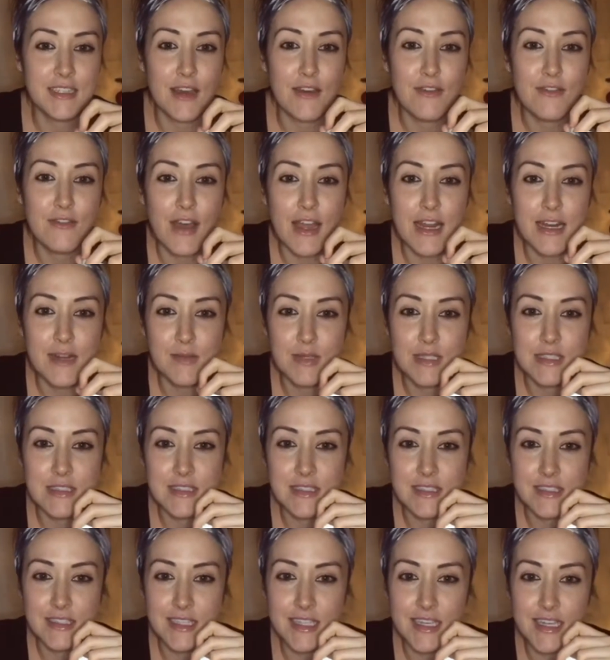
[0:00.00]
a vitamin
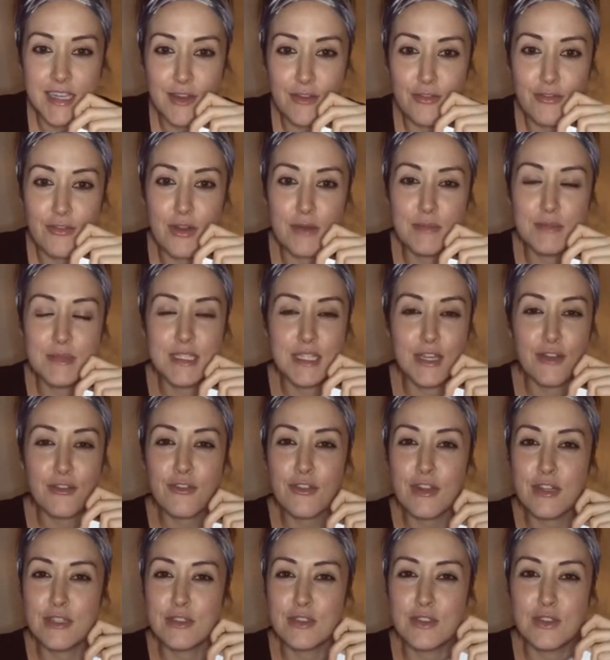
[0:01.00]
C from
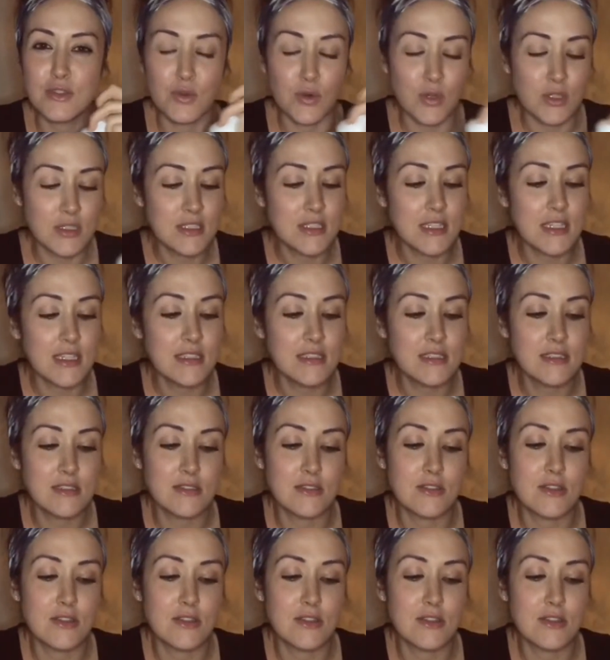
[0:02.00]
different sources.